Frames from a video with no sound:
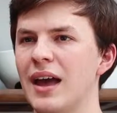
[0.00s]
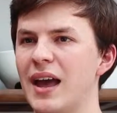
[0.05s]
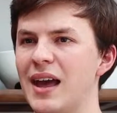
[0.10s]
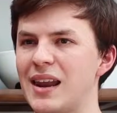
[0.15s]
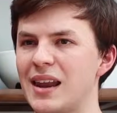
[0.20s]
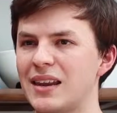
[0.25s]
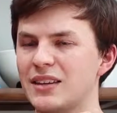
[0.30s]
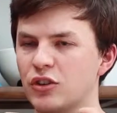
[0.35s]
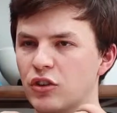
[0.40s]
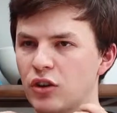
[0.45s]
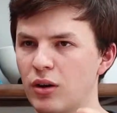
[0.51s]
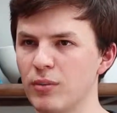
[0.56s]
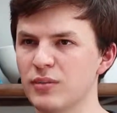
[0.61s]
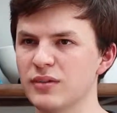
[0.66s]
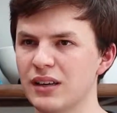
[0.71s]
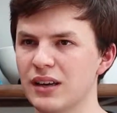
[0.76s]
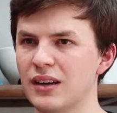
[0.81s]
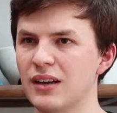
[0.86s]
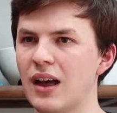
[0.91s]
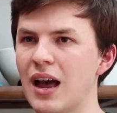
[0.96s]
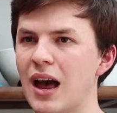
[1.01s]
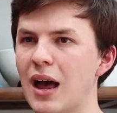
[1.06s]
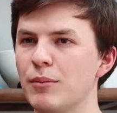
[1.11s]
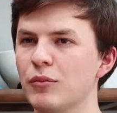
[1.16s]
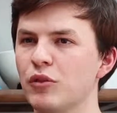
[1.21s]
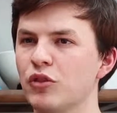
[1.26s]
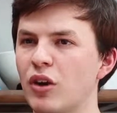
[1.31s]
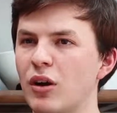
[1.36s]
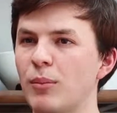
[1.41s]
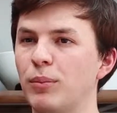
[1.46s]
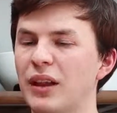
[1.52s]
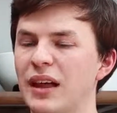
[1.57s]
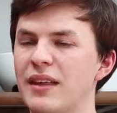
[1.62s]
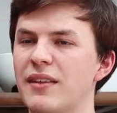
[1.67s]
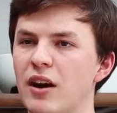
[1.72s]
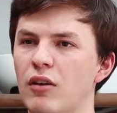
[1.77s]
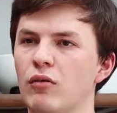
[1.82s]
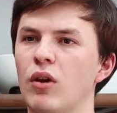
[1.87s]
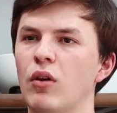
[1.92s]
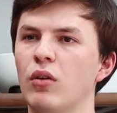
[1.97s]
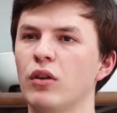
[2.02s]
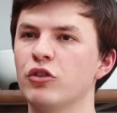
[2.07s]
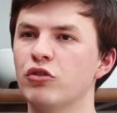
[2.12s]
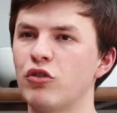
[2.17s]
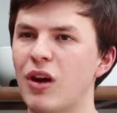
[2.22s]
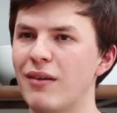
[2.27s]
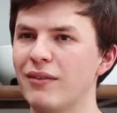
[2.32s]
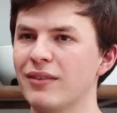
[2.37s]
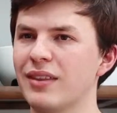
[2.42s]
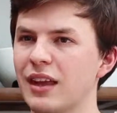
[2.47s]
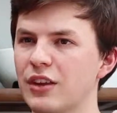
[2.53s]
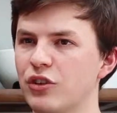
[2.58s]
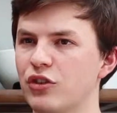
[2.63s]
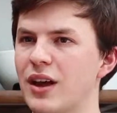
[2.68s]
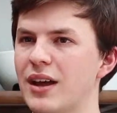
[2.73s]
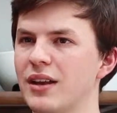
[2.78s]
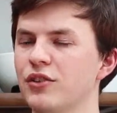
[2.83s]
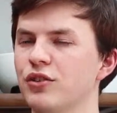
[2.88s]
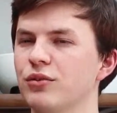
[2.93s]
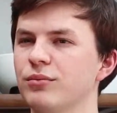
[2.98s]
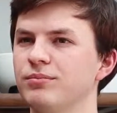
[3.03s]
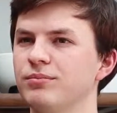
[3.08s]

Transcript: And as Crimson, I'm trying to play that role in driving that change.